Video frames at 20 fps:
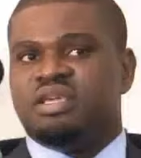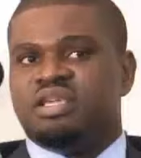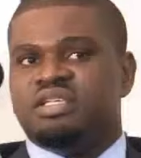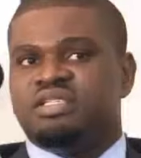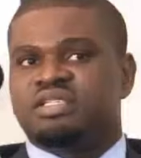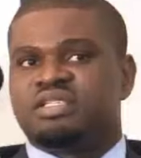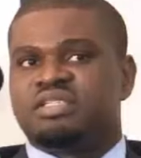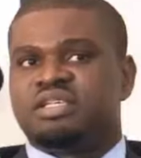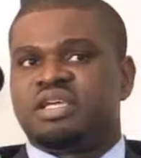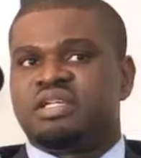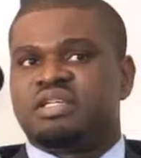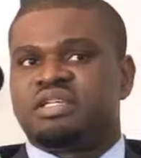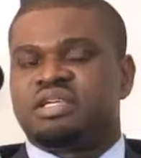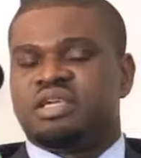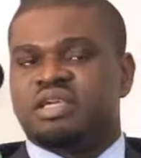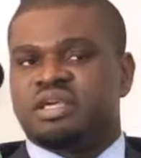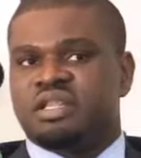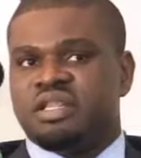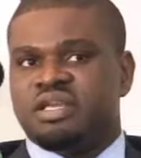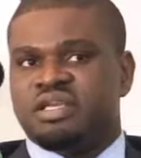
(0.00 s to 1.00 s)
incessant
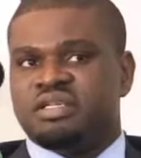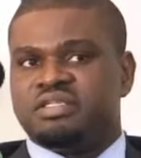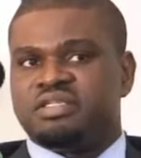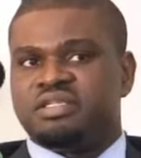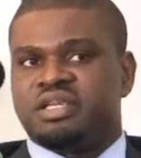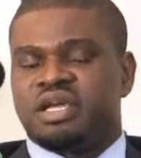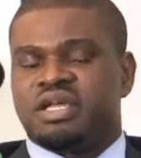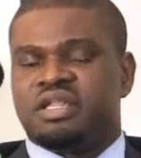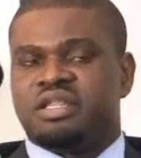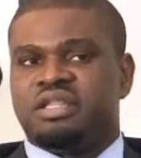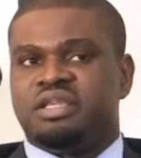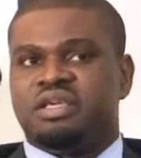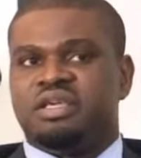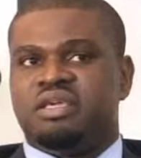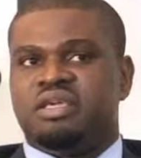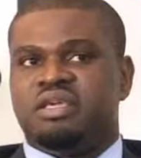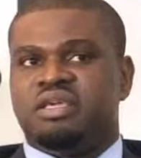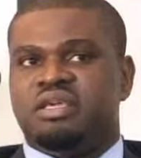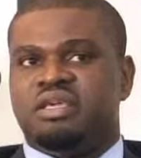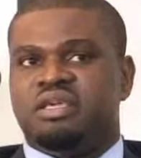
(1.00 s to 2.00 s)
killings and
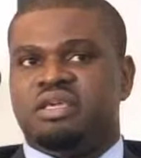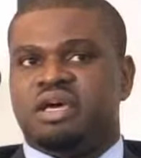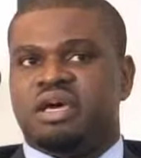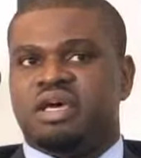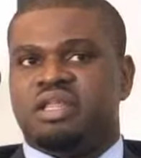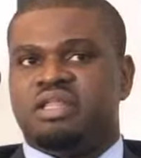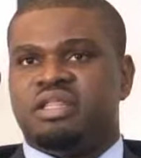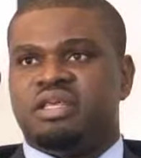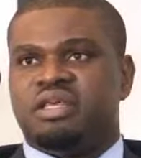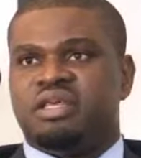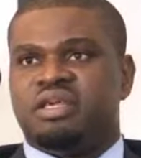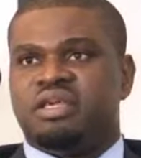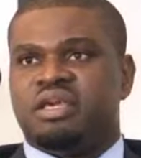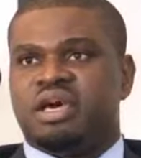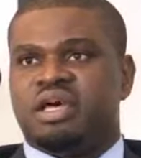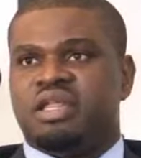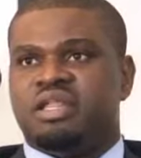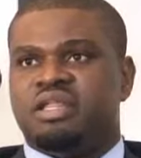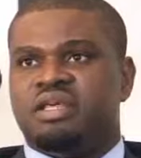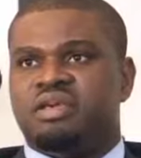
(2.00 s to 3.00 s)

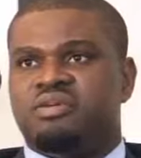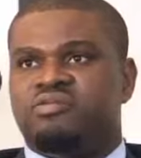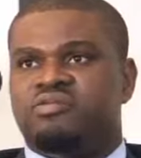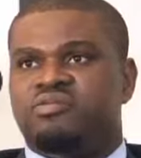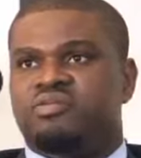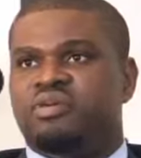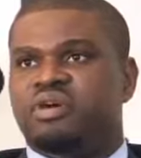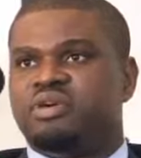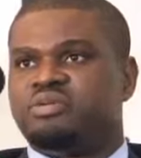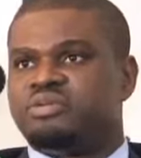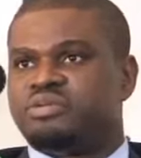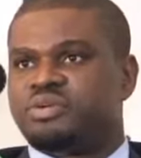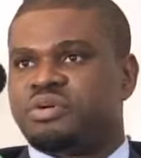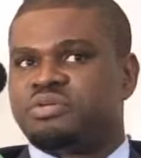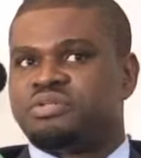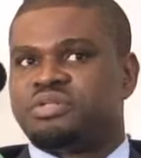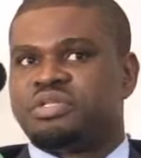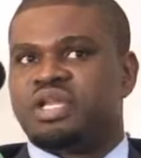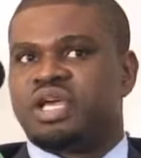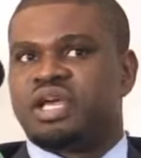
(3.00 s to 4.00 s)
the forced
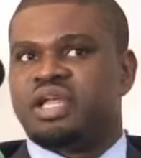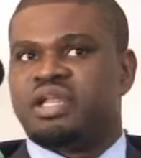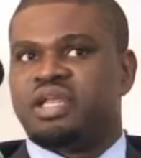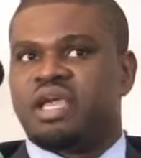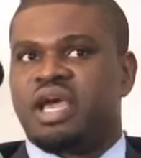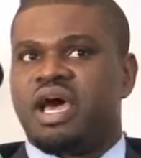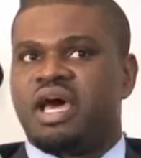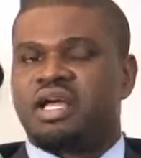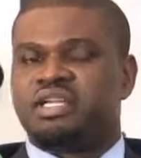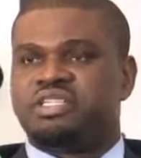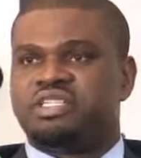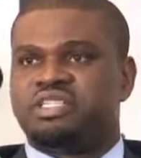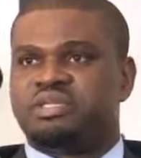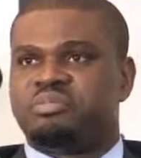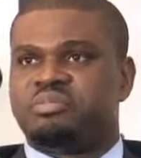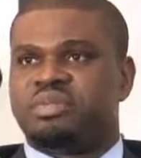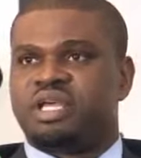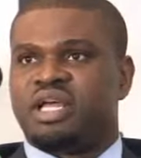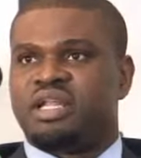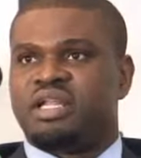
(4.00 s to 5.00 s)
subsidy and the hardship
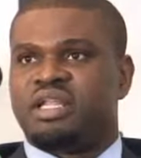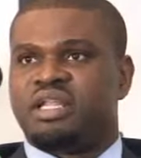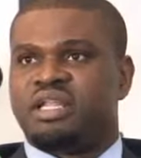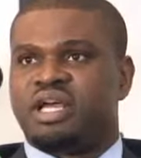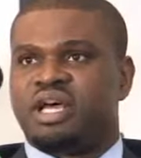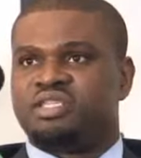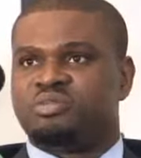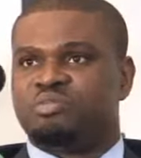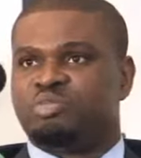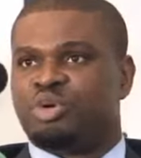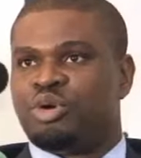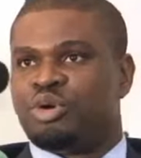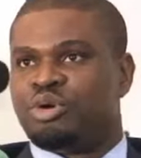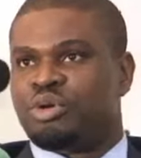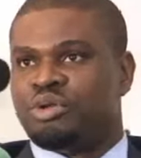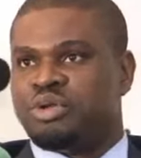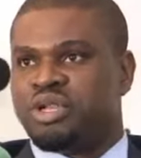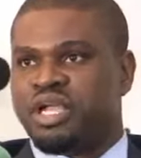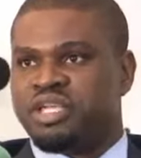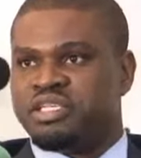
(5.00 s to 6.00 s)
that it has brought
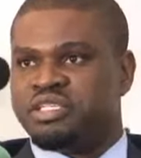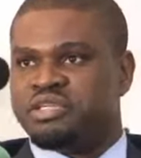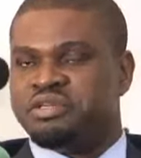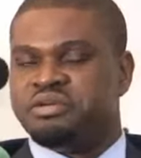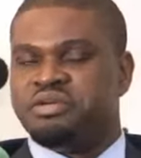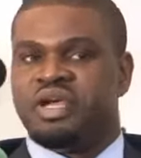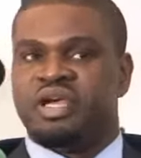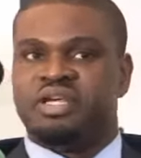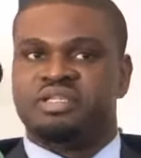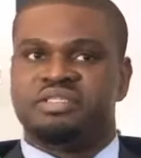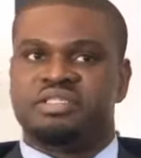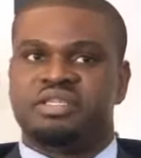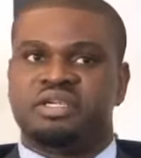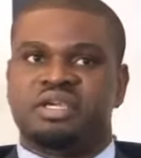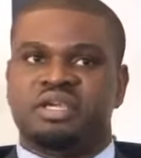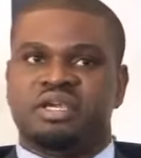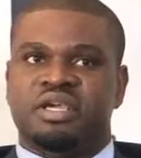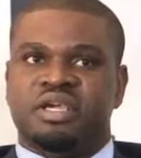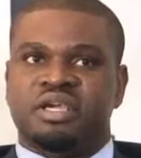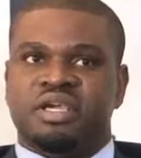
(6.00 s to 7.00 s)
on Nigerians
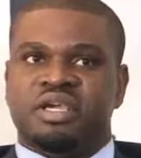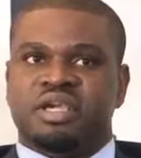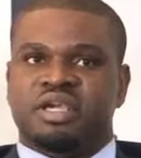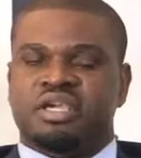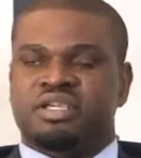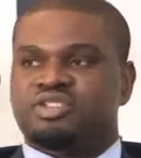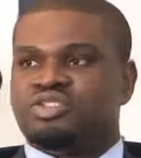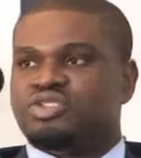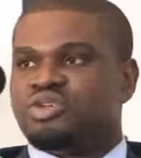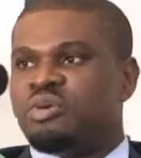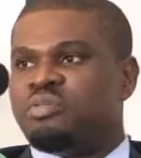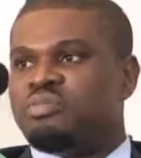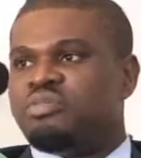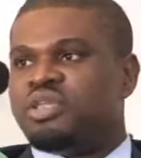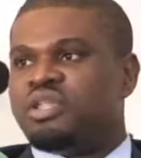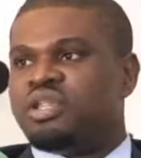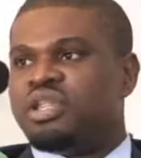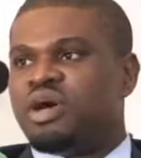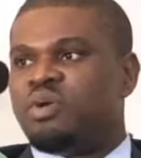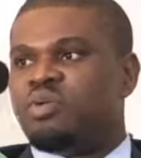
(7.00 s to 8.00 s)
is
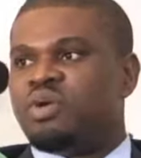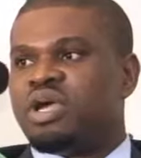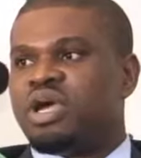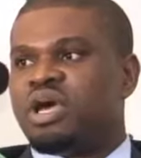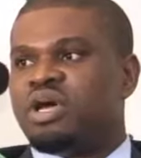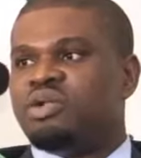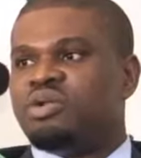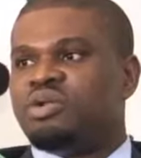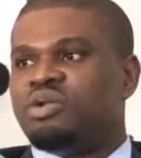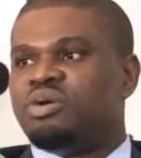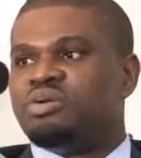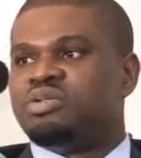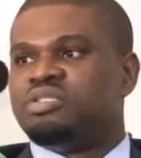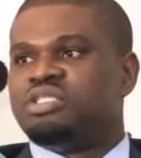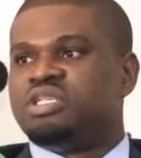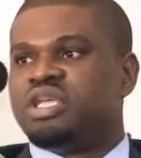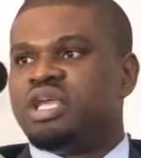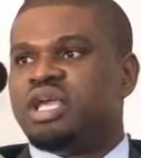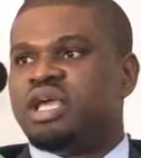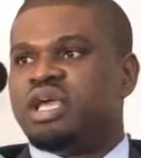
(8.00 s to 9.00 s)
something that we cannot
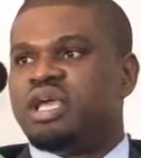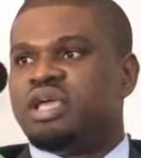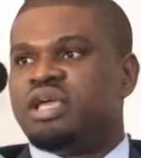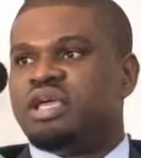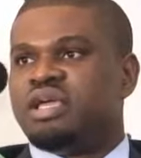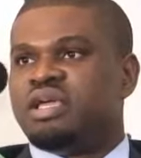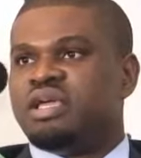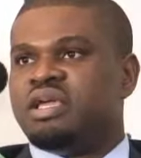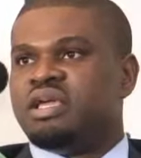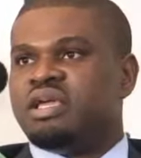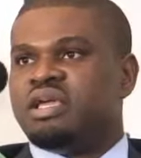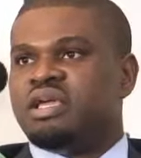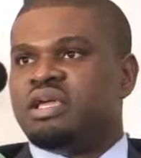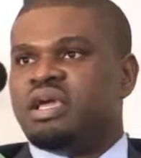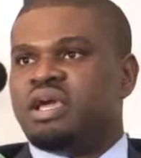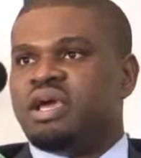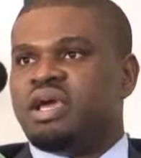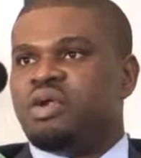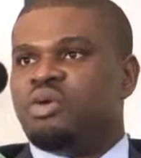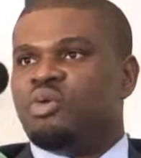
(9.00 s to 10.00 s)

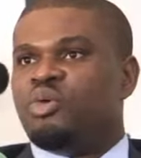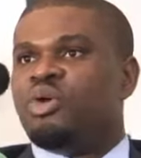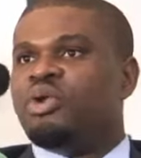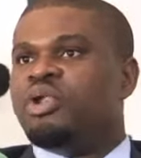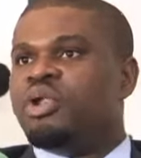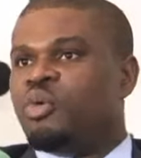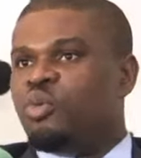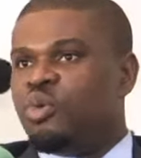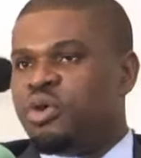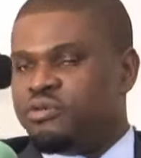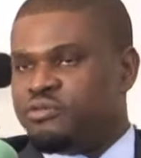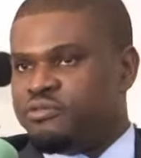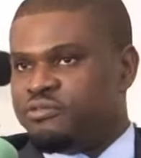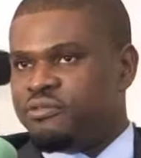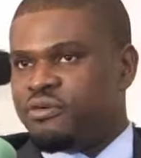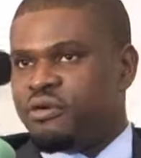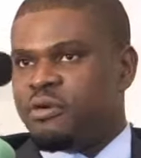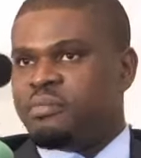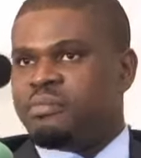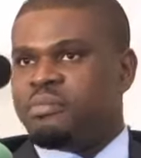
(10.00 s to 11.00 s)
run away
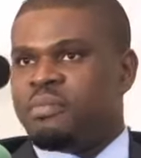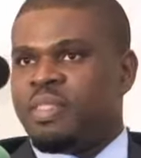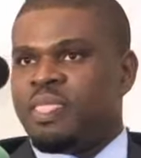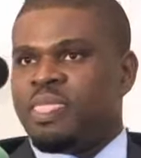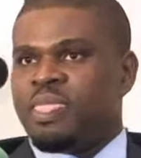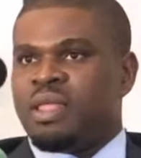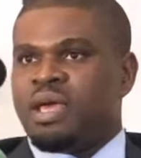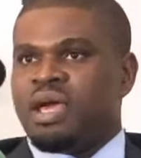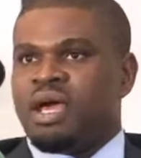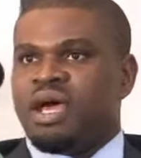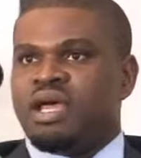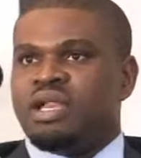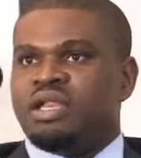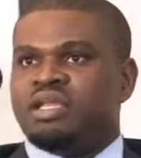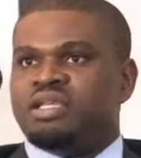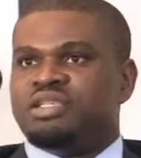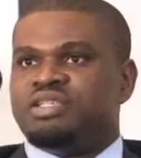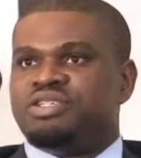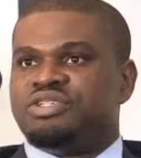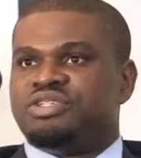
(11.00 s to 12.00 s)
from, and
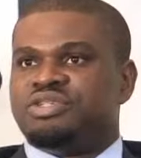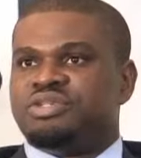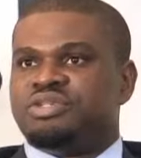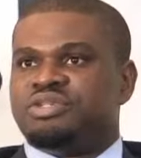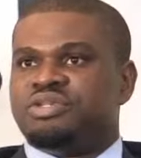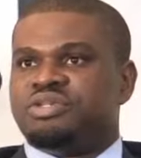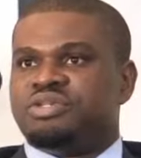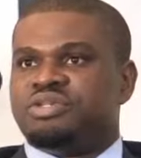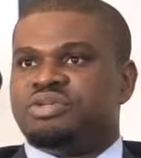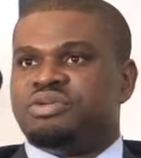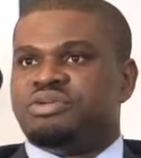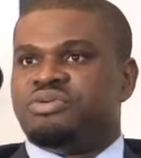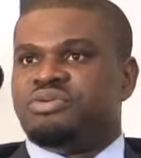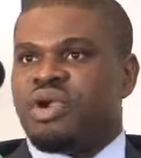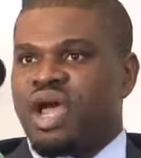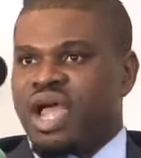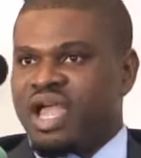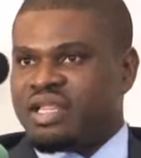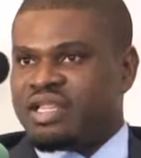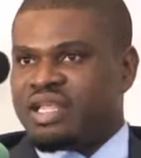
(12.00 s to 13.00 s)
it's
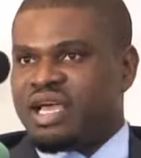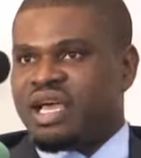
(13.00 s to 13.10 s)
right